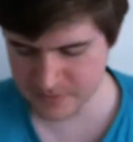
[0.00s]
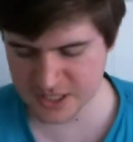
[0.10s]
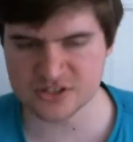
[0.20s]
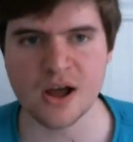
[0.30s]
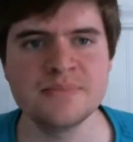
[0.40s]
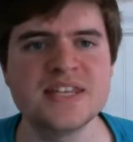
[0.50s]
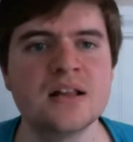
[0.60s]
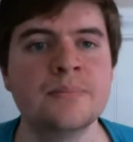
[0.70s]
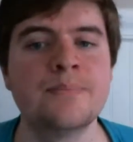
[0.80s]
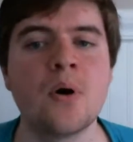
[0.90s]
So I'm
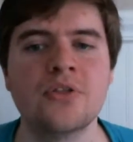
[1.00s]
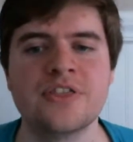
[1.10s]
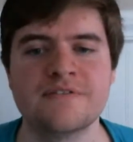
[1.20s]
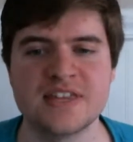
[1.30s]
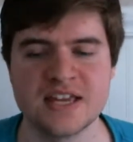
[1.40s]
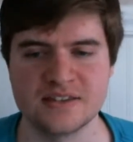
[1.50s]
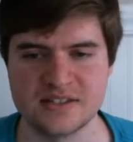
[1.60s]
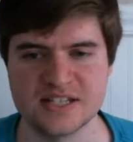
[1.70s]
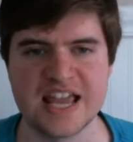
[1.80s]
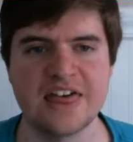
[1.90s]
selling both of these
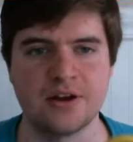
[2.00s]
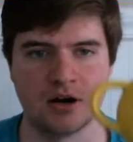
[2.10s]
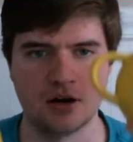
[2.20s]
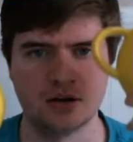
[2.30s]
together.